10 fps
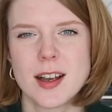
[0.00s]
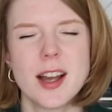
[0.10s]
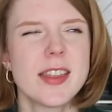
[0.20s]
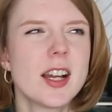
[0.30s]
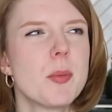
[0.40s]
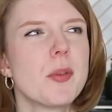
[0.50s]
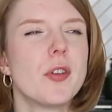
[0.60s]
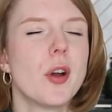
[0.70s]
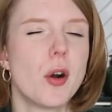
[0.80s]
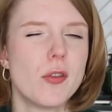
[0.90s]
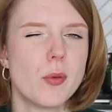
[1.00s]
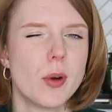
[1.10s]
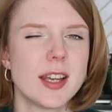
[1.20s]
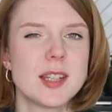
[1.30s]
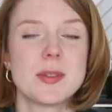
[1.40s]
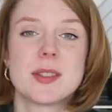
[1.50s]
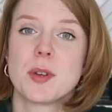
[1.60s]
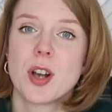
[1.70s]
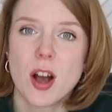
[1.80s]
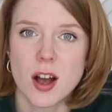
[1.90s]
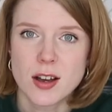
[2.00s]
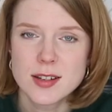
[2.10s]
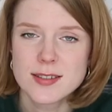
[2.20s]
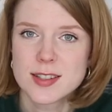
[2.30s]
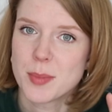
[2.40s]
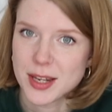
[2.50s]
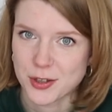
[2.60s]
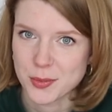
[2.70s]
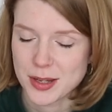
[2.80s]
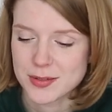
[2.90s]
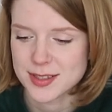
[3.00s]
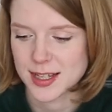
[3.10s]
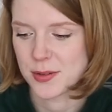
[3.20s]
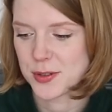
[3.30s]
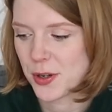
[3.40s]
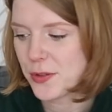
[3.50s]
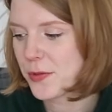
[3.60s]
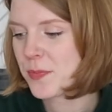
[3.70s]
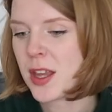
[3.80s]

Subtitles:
I think I prefer off-white, but some card to make your mounts out of.